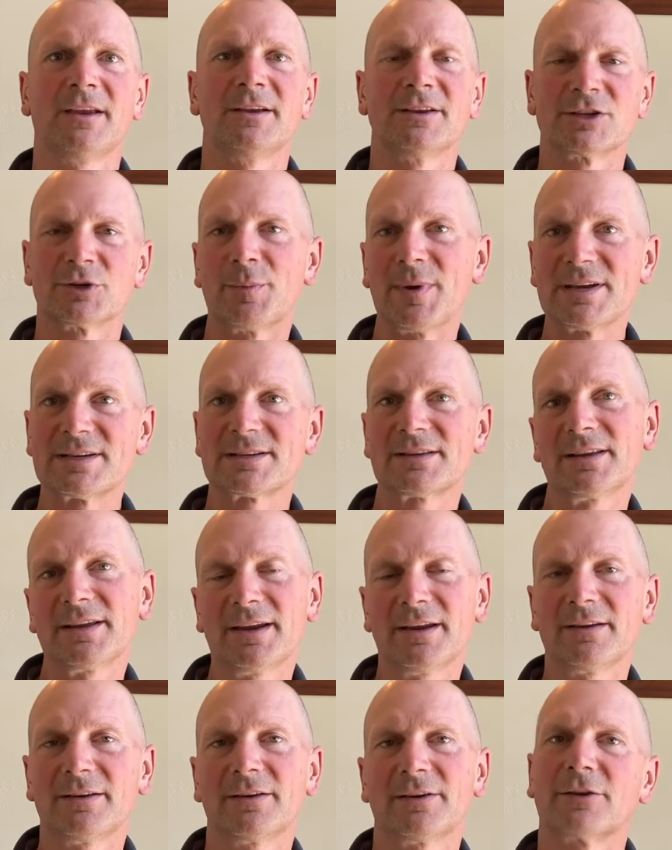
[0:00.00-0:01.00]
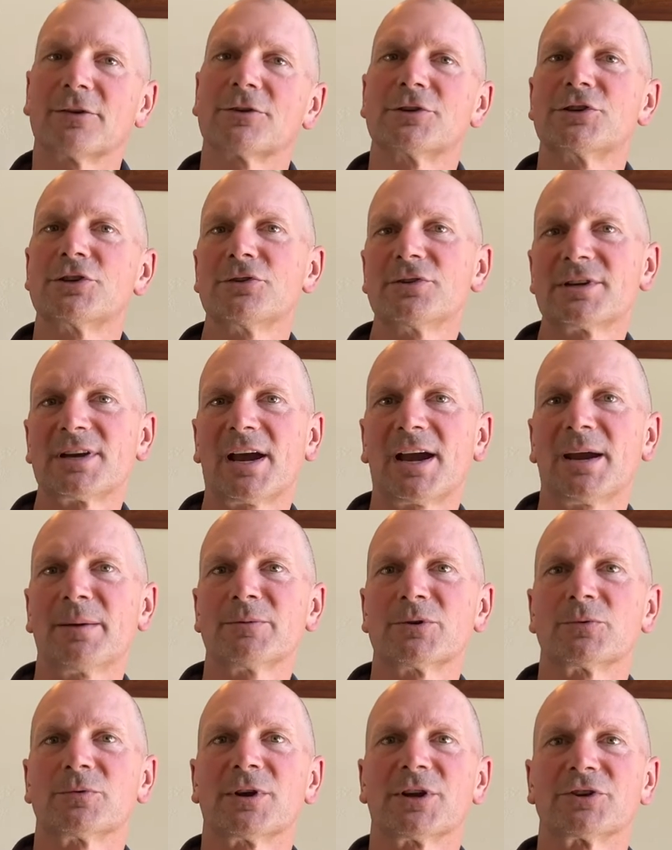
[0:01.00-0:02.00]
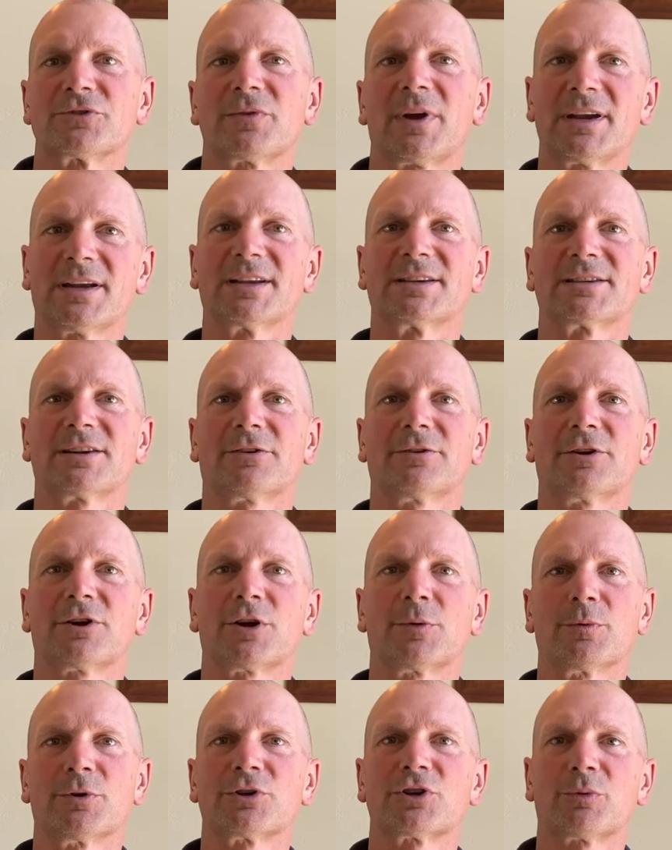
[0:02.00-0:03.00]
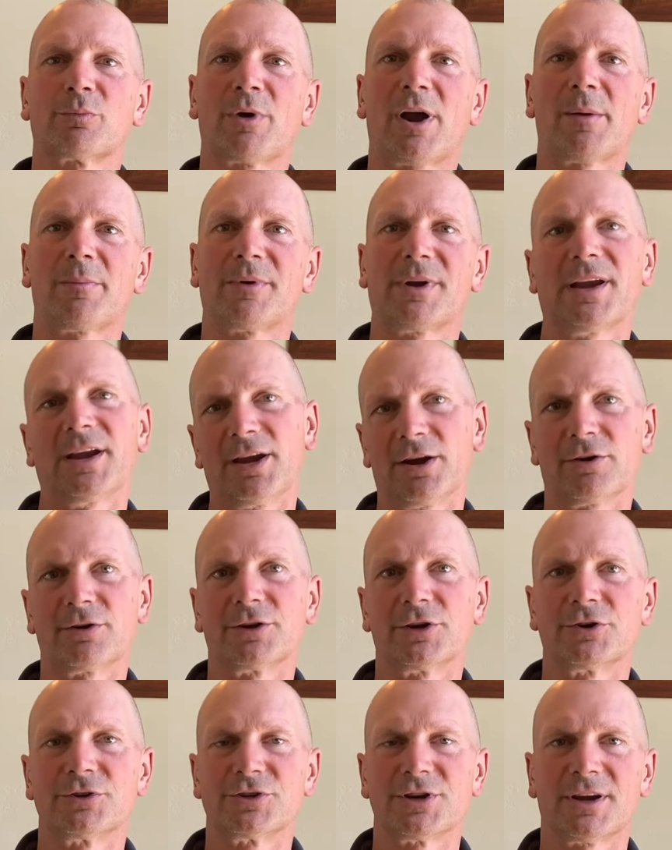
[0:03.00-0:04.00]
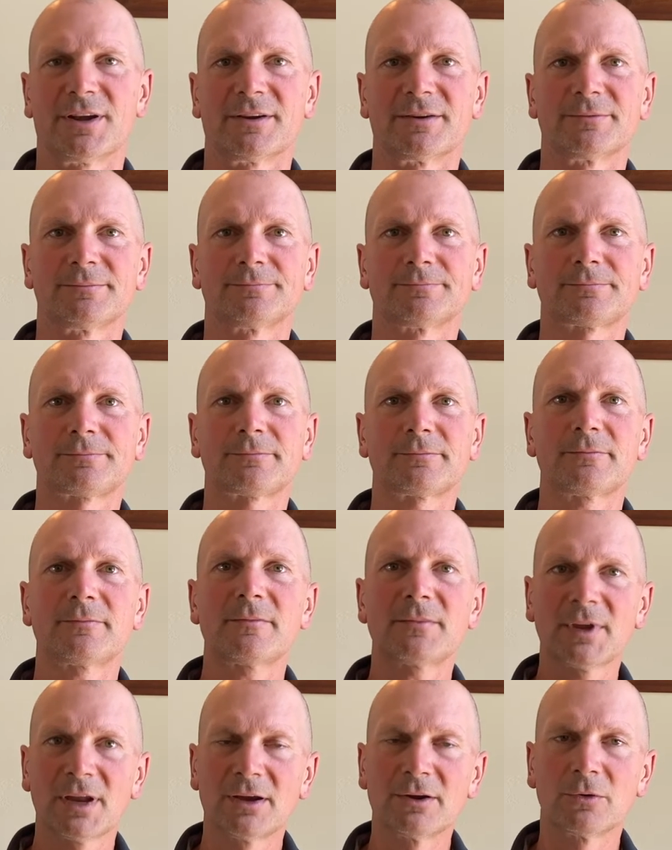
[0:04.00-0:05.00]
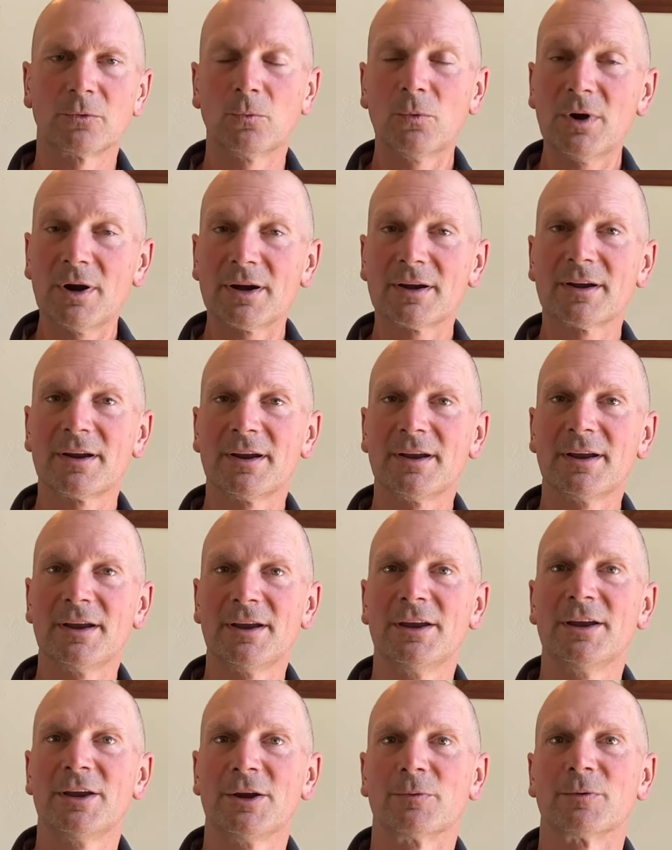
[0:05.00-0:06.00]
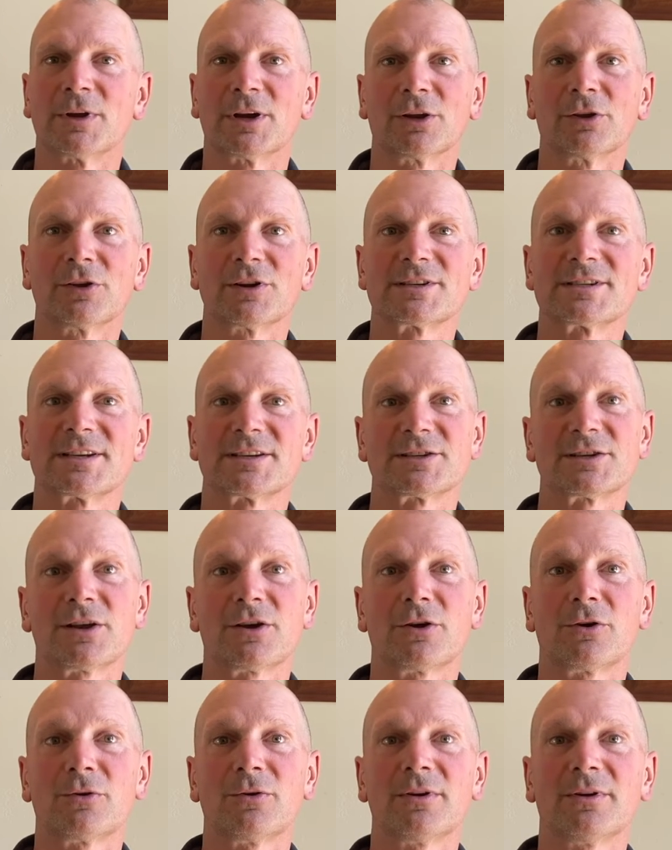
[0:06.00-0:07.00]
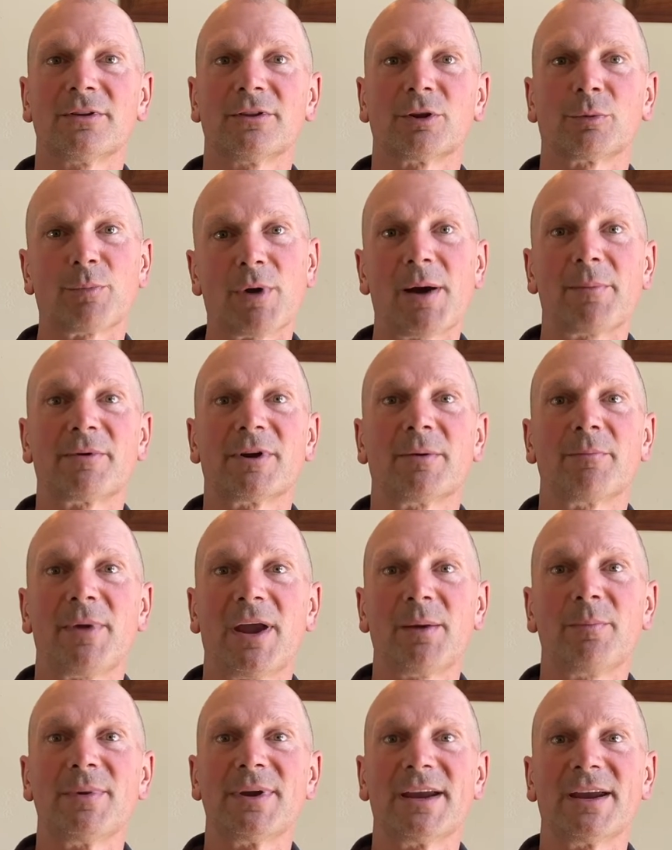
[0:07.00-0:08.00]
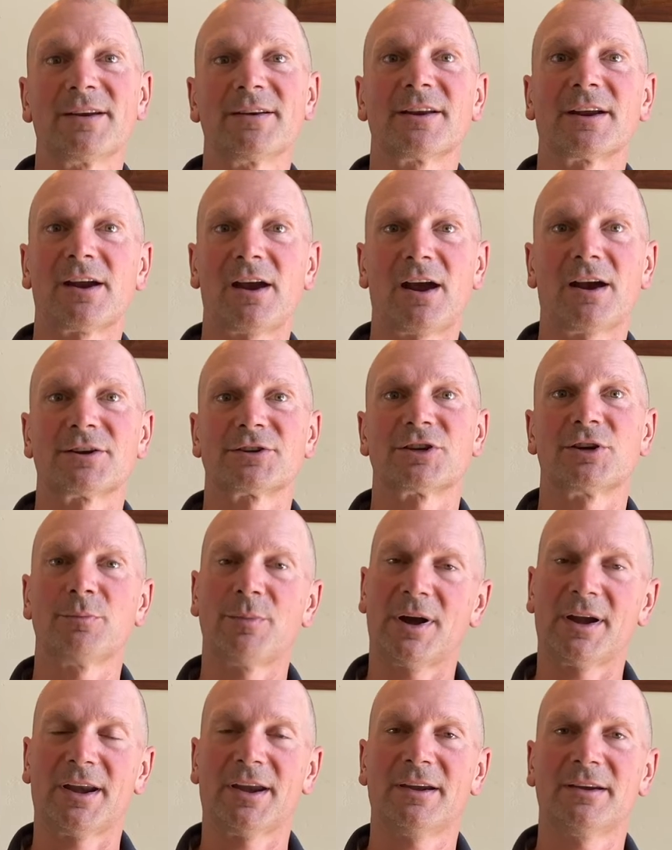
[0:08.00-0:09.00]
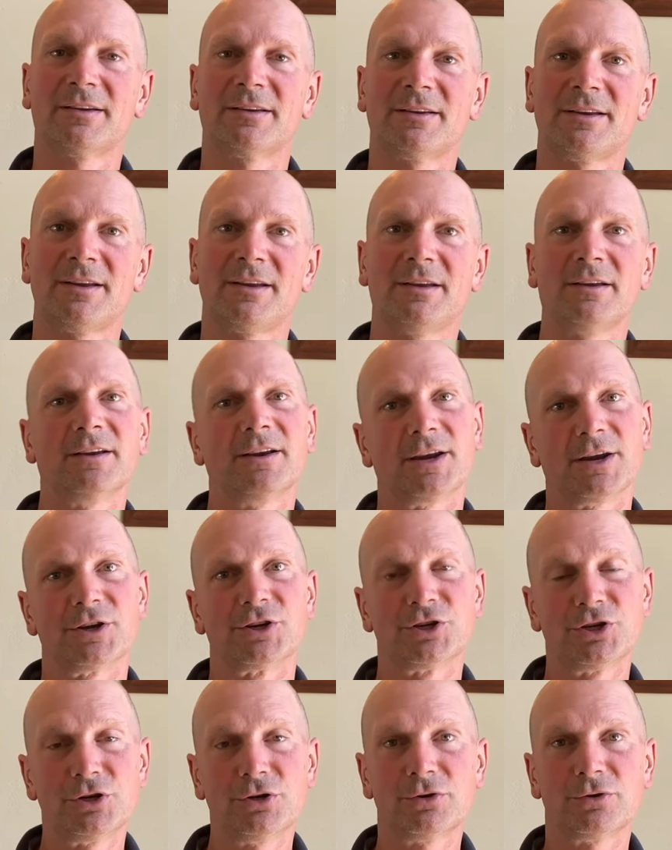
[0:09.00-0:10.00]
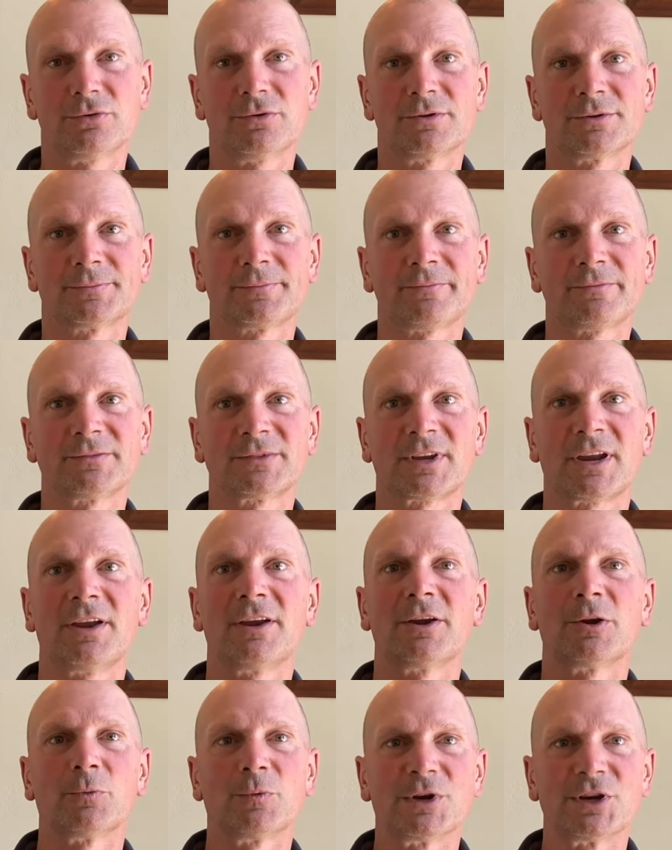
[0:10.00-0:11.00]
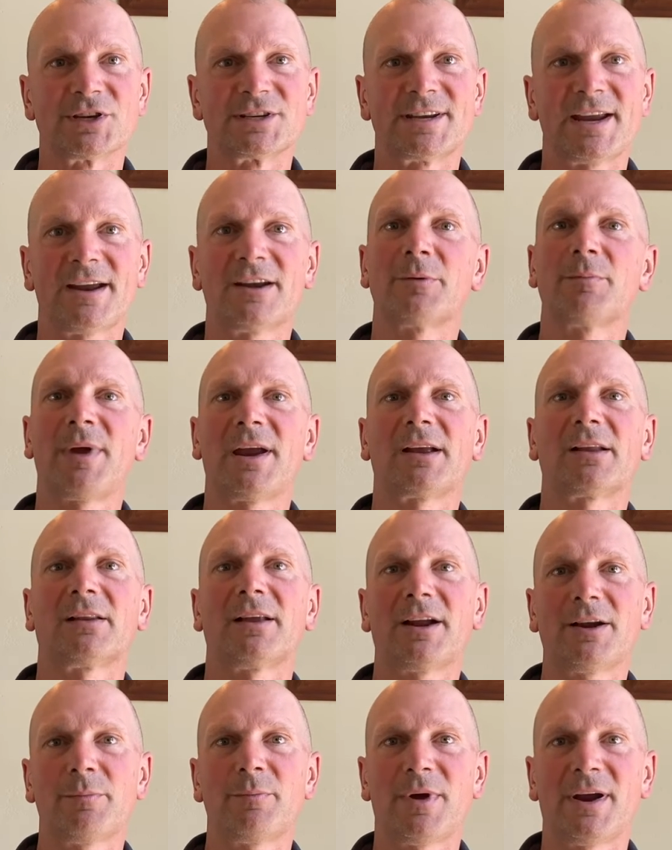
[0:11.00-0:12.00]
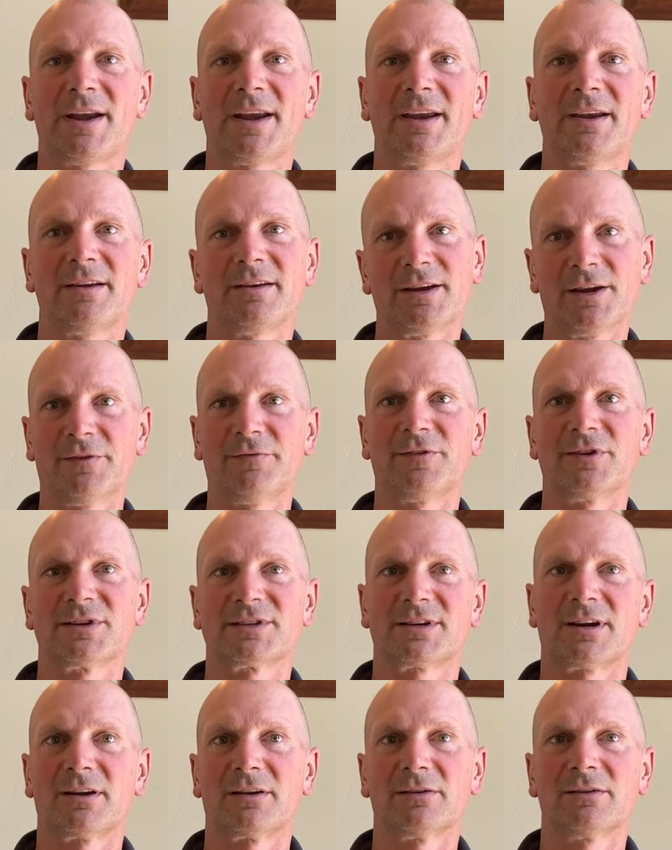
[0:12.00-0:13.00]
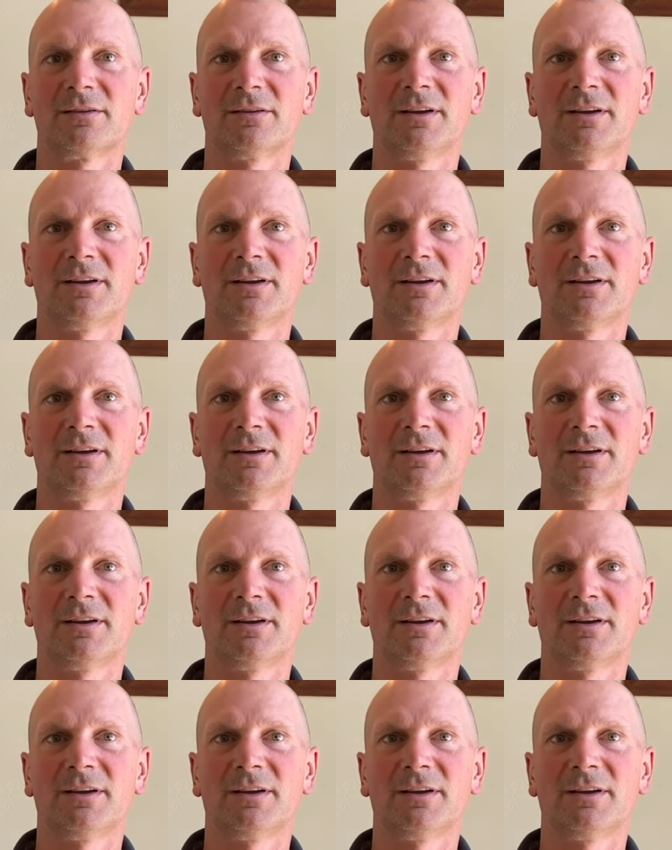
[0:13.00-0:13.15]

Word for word: So basically, there are two times when it's right to sell your commercial property here in Eugene. One, when it looks as though the property may begin to cost you money. And two, when you stand to make a lot of money if you sell.